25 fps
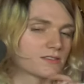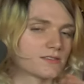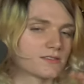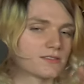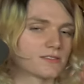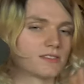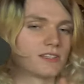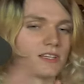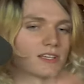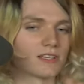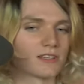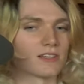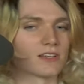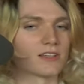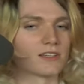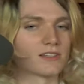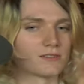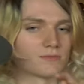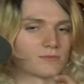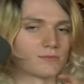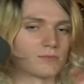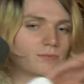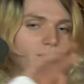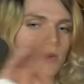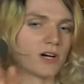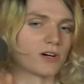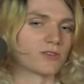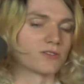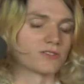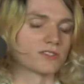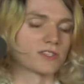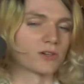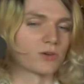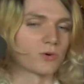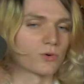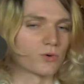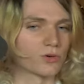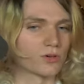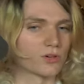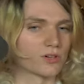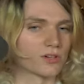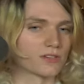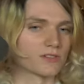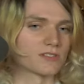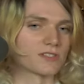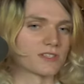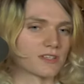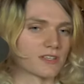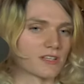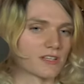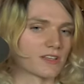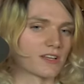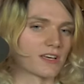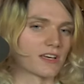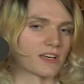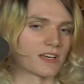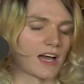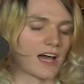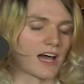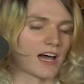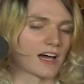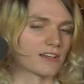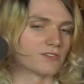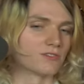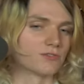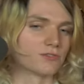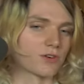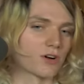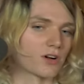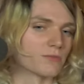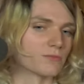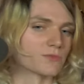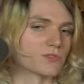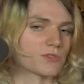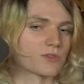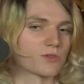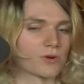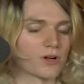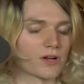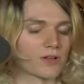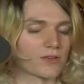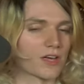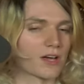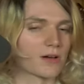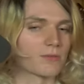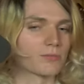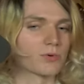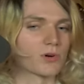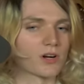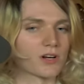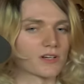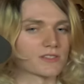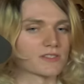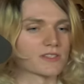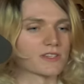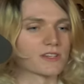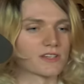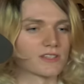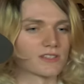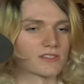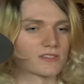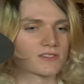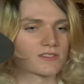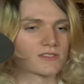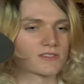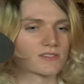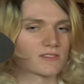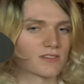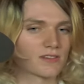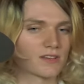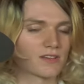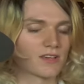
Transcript: get like mells and chords, and then like add drums throughout that process.